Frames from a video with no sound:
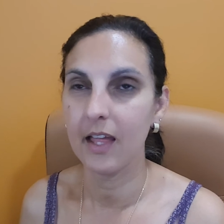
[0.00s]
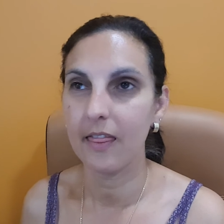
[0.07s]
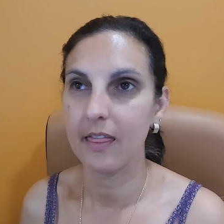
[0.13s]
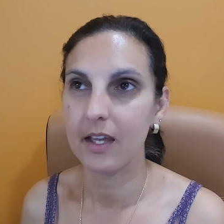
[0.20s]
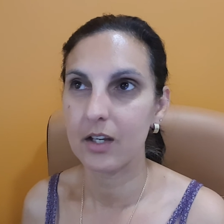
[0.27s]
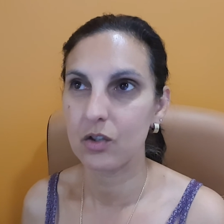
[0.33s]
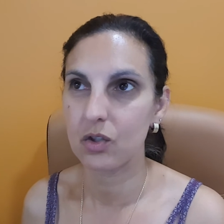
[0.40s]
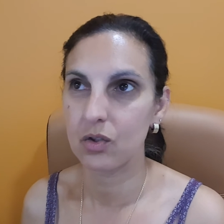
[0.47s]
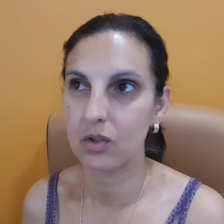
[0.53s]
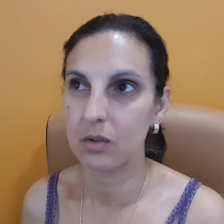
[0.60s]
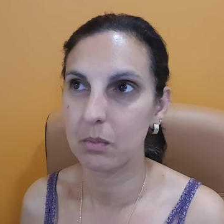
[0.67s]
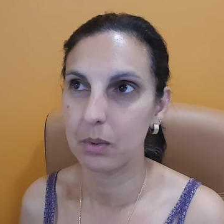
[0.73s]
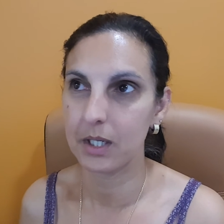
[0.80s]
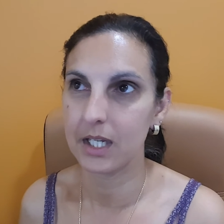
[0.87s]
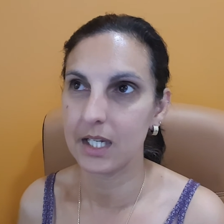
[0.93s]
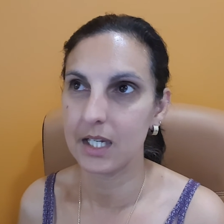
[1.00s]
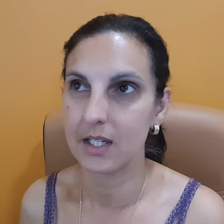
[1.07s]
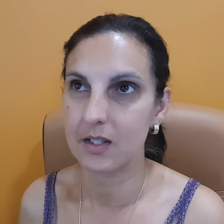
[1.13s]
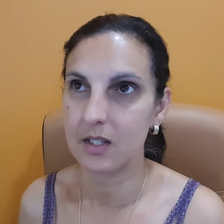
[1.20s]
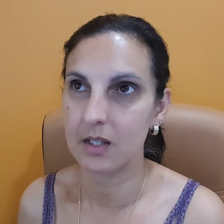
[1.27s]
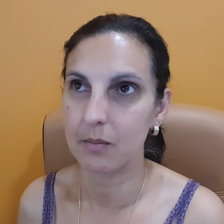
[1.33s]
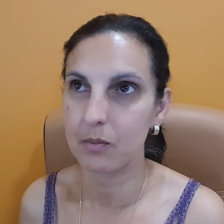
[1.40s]
There should be
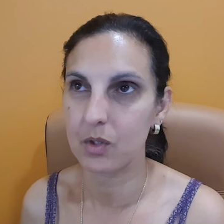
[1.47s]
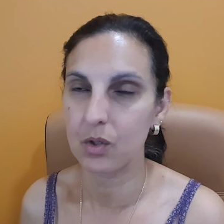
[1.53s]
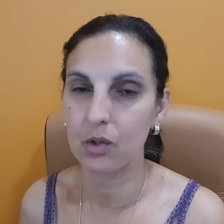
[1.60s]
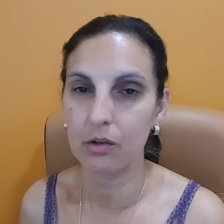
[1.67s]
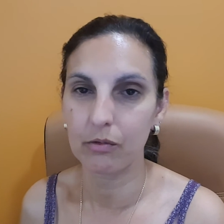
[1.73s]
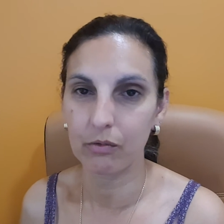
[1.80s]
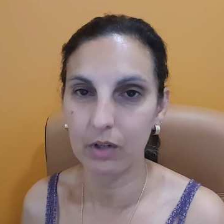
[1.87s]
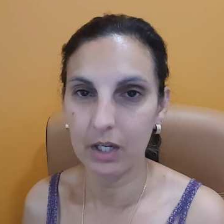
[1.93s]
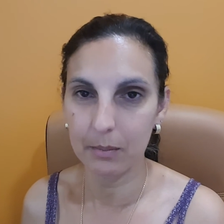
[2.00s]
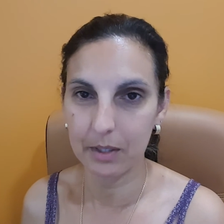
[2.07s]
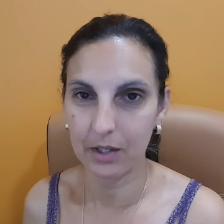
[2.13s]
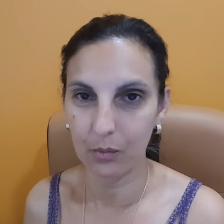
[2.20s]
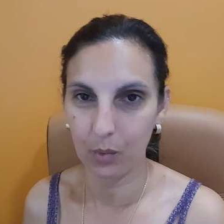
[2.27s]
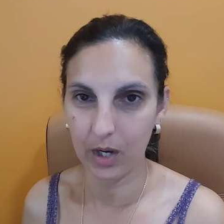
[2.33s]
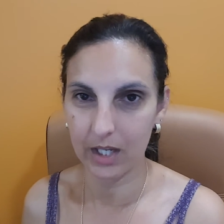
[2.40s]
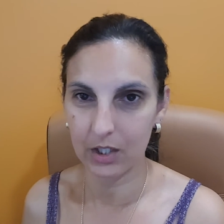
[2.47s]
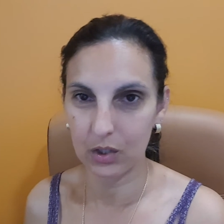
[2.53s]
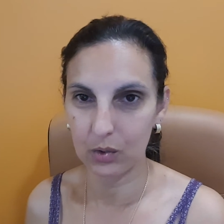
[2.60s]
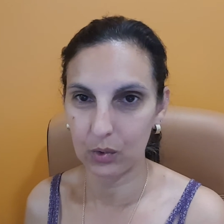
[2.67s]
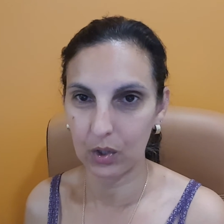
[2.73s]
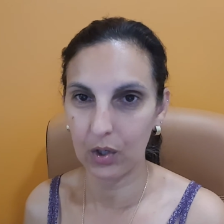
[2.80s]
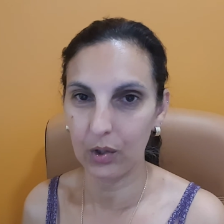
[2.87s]
some sort of remit where
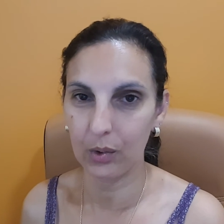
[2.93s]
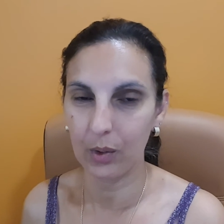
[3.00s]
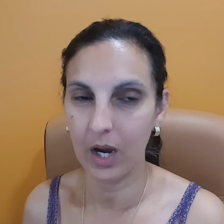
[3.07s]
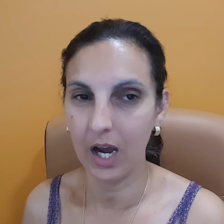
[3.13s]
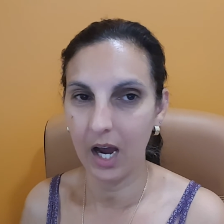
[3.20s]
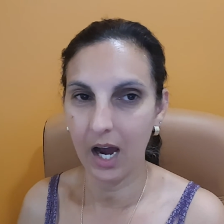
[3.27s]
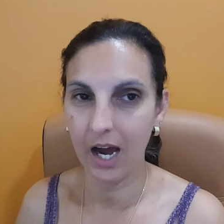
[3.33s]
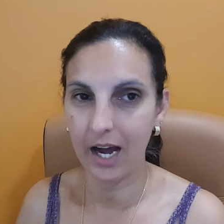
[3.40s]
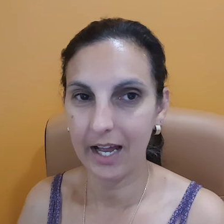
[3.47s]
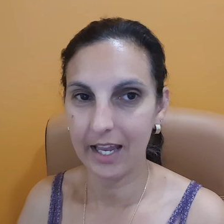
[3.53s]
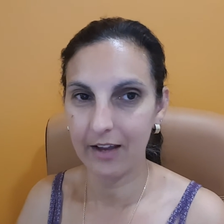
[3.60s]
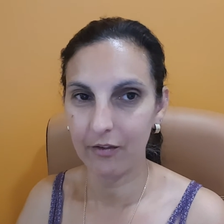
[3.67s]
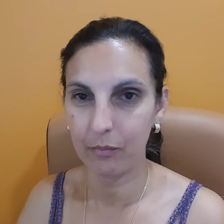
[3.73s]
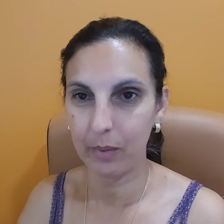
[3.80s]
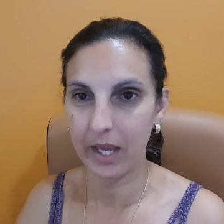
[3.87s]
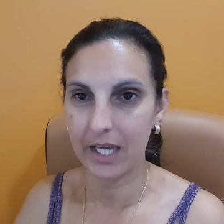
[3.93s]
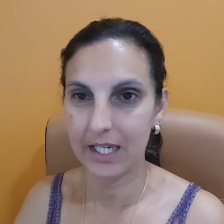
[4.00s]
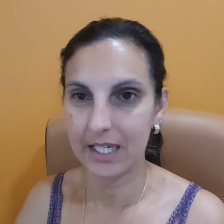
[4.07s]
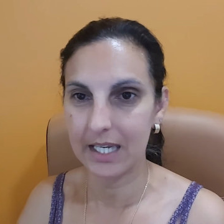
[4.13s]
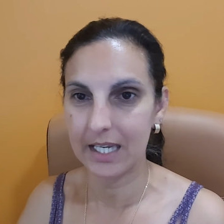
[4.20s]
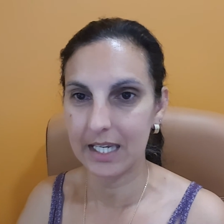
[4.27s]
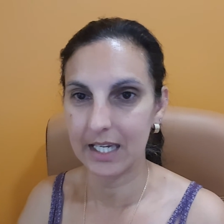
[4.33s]
you go, I have pain
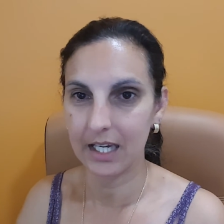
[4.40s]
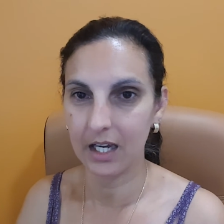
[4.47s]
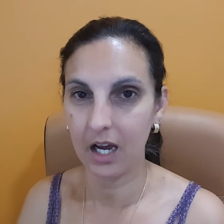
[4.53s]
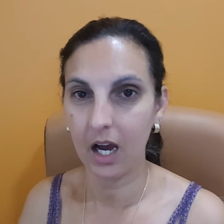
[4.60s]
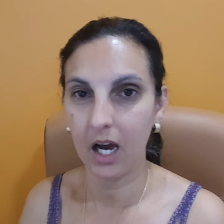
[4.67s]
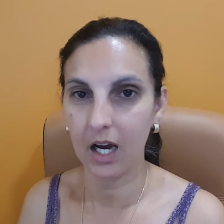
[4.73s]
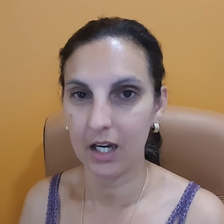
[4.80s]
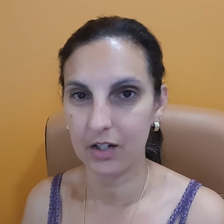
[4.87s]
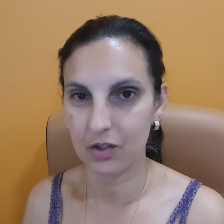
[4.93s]
here, I